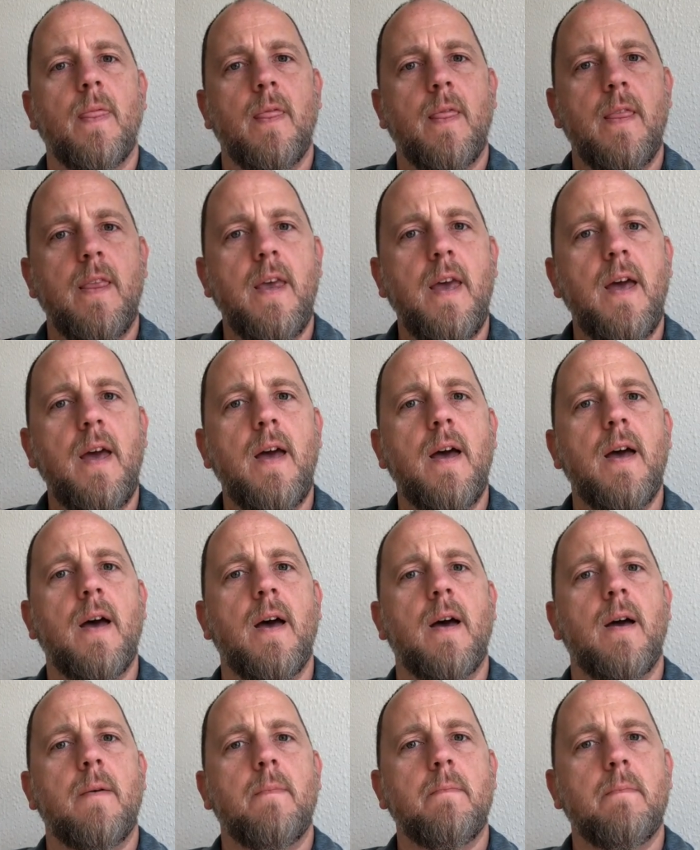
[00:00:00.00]
Yeah,
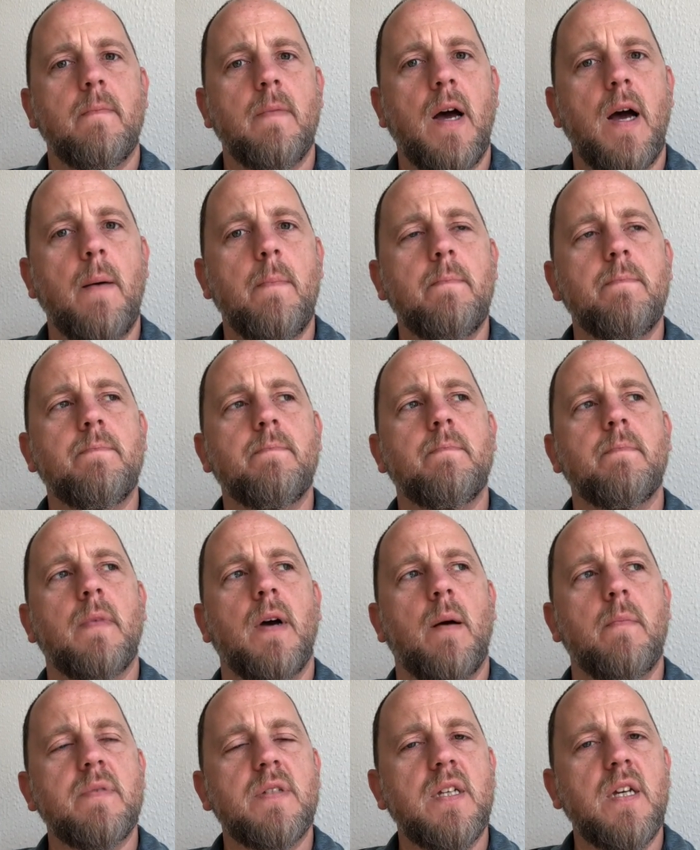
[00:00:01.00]

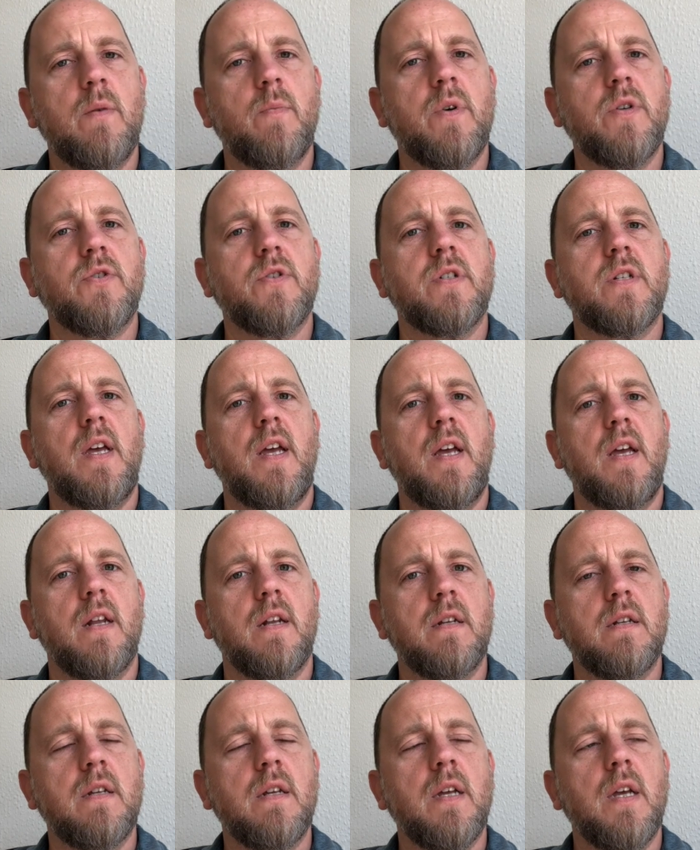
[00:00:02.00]
I'm seeing what you're saying.
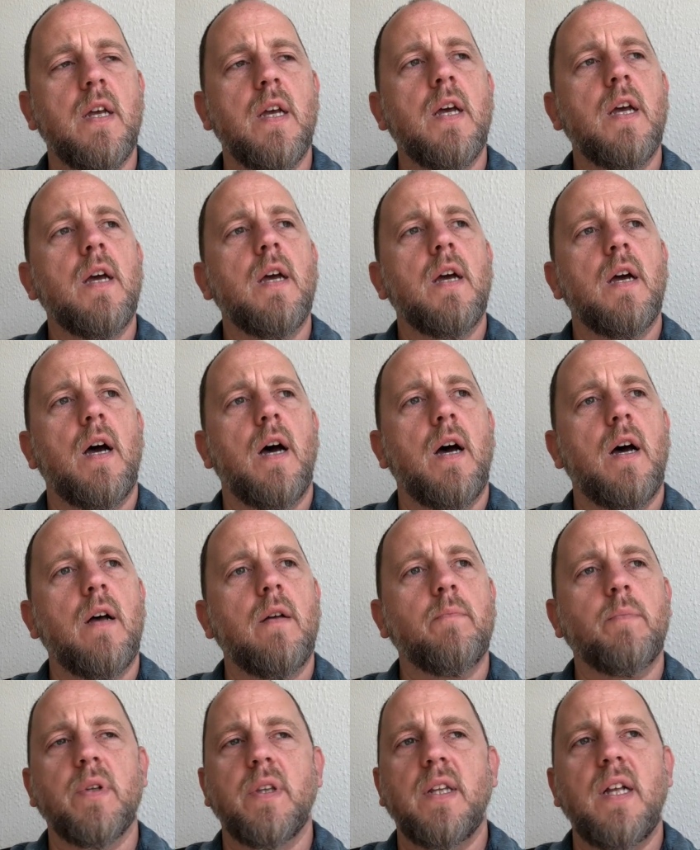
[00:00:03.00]

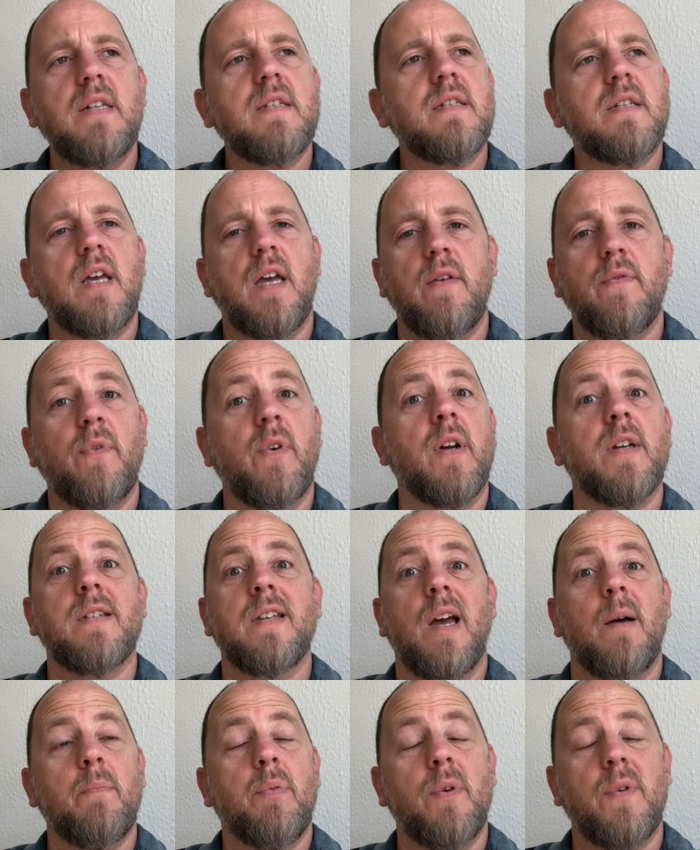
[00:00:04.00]
But let's say, for
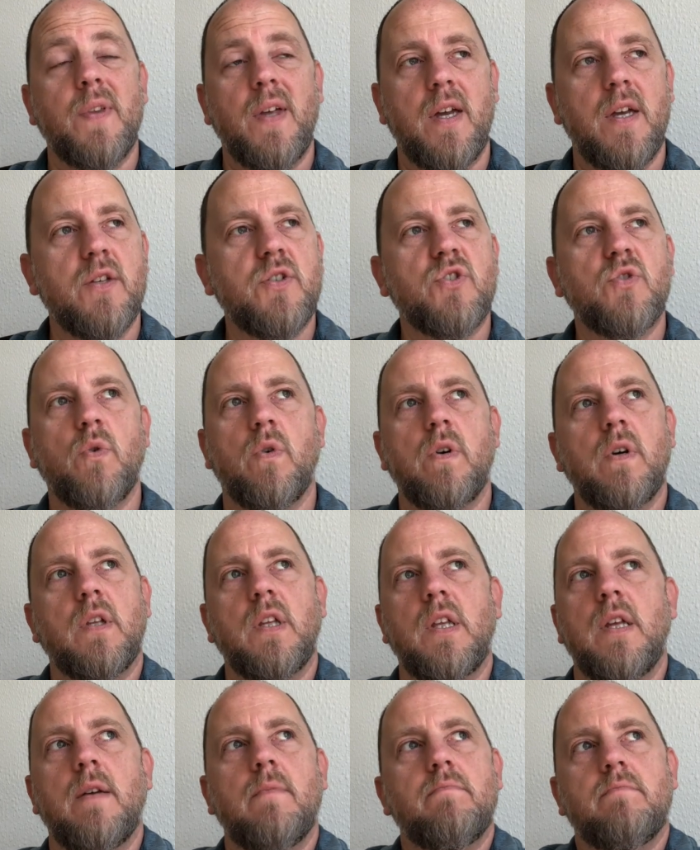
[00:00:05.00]
example, that
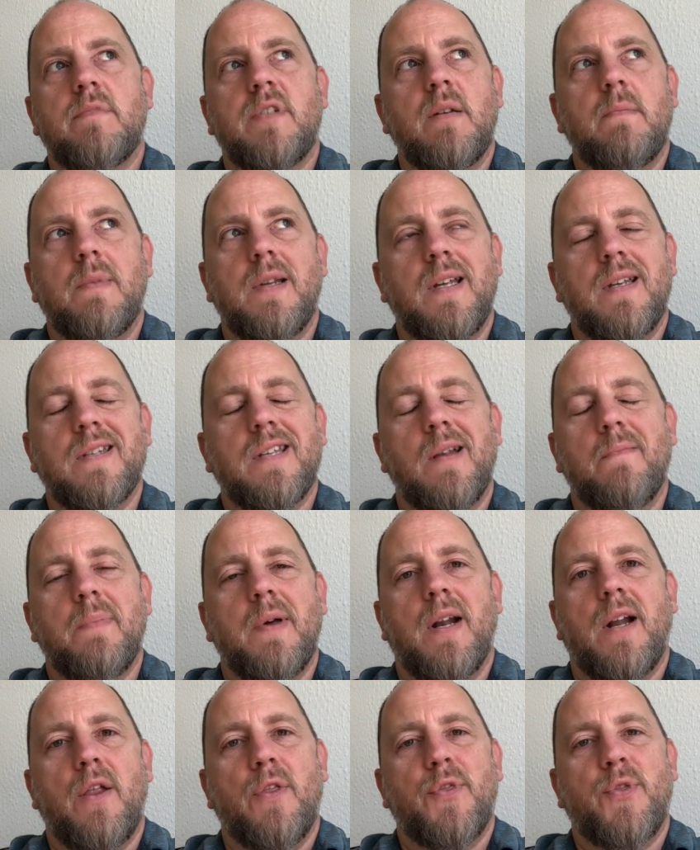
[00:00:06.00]
historically team meetings had been
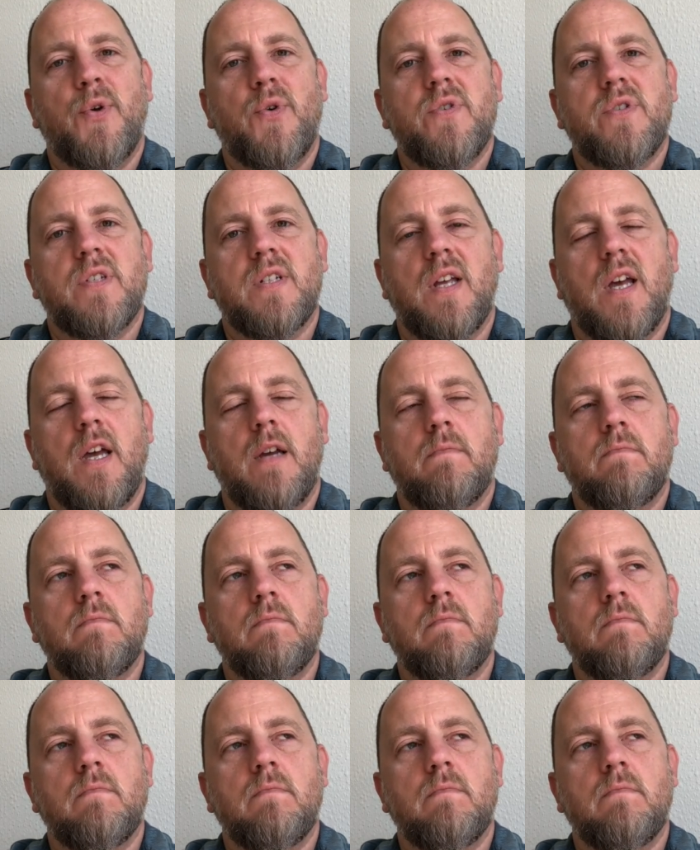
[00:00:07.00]
on Thursday.